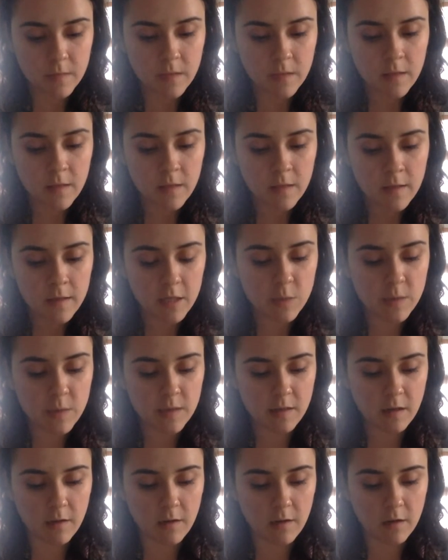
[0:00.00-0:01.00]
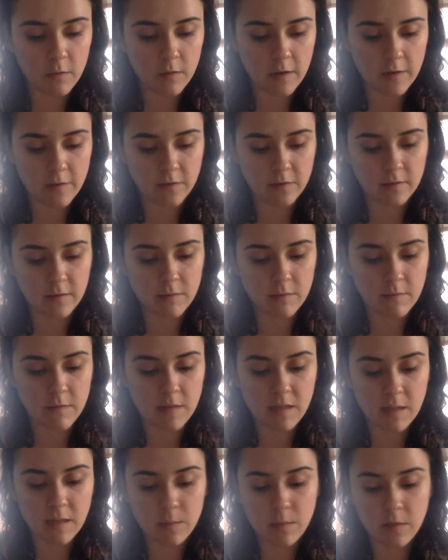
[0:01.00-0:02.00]
Each man carried a rifle, and
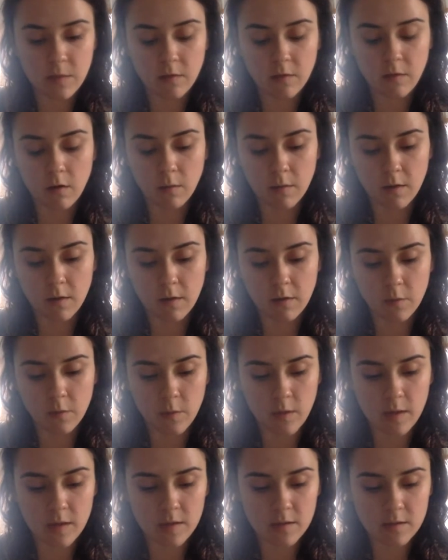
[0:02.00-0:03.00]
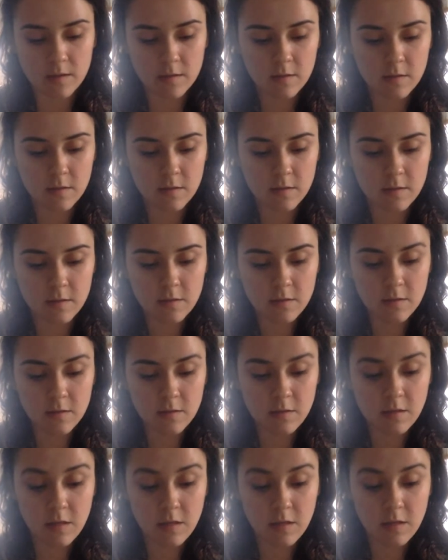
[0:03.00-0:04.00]
many appeared armed in other ways.
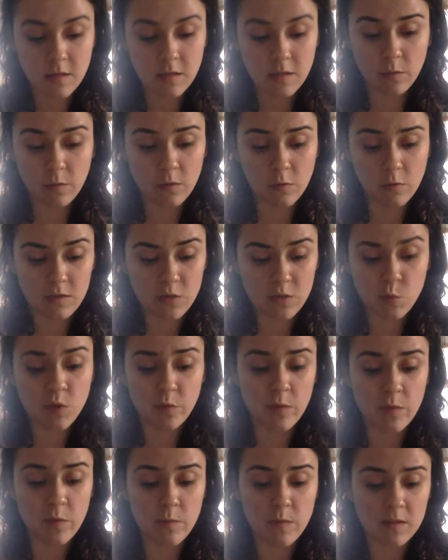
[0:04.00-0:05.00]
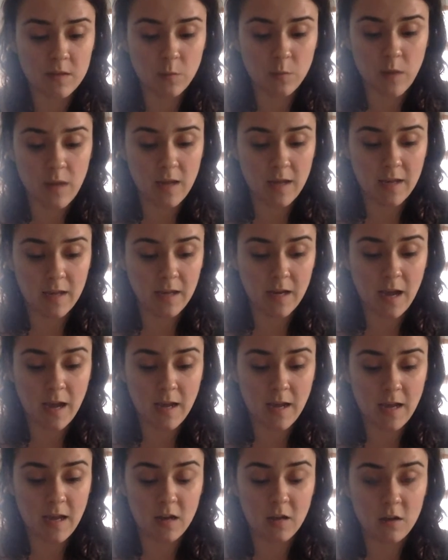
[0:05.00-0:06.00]
They were only two or three minutes away, and I
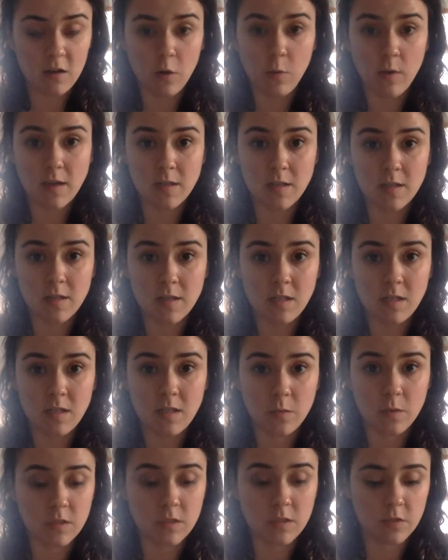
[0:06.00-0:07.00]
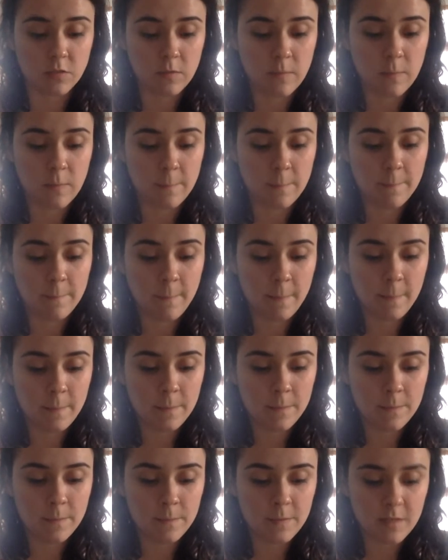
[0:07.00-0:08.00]
had no idea what to do.
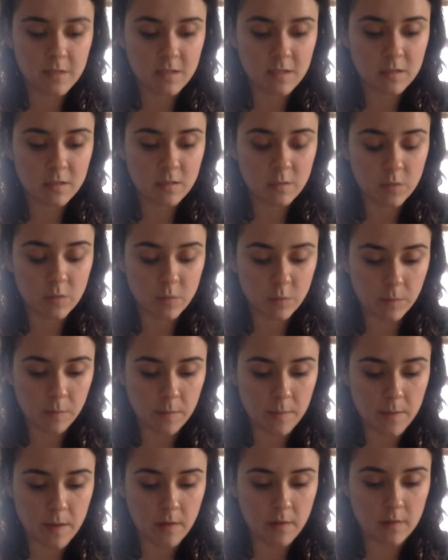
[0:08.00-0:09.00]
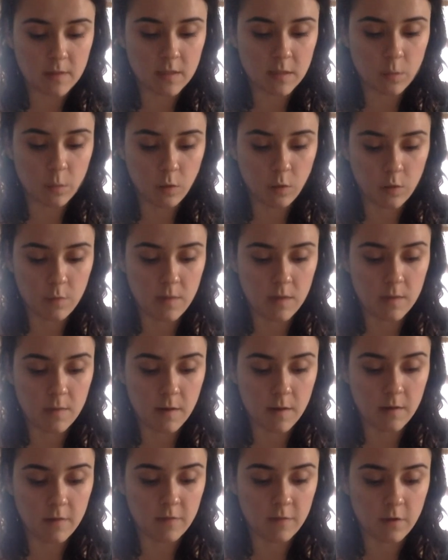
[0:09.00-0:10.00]
This was what my parents had warned me
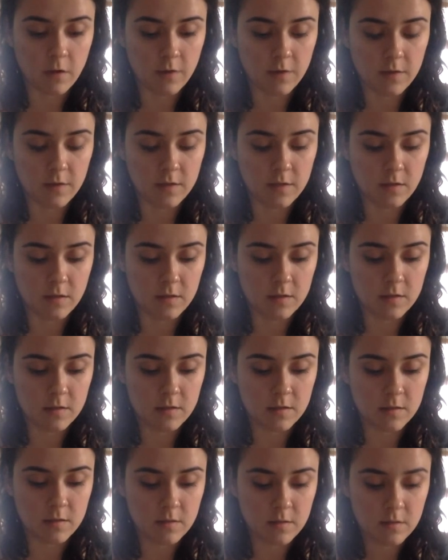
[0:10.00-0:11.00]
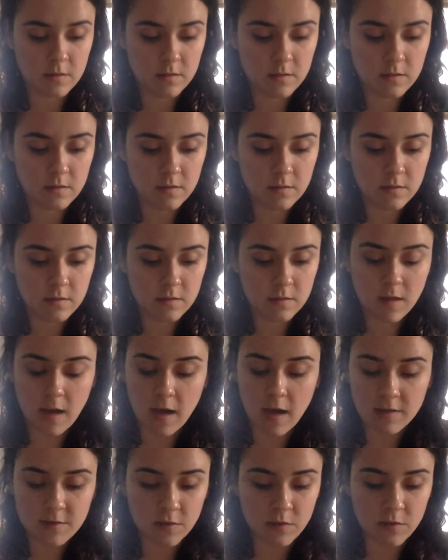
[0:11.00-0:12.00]
about for all these years. The
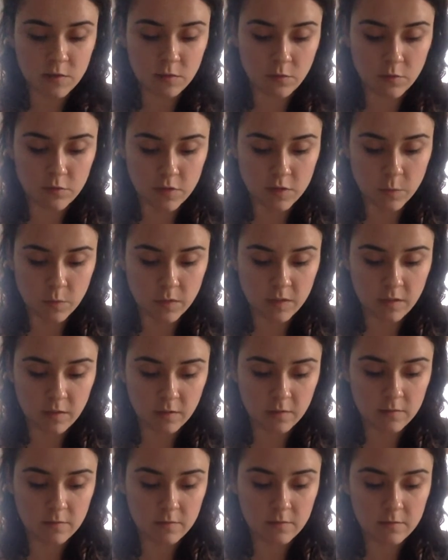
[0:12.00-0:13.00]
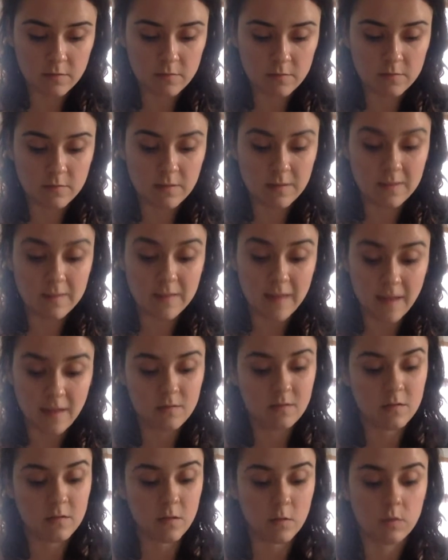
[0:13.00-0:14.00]
Cossack soldiers were here, and
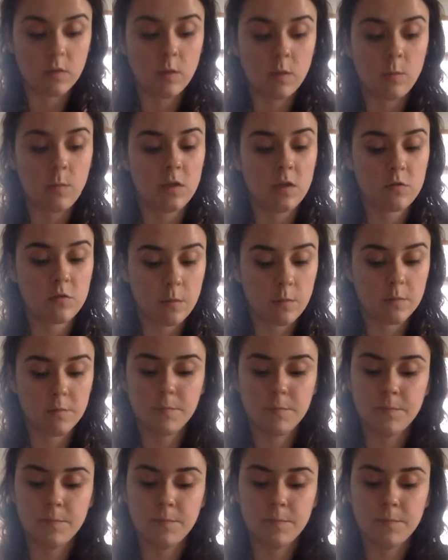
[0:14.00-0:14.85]
that could only mean trouble.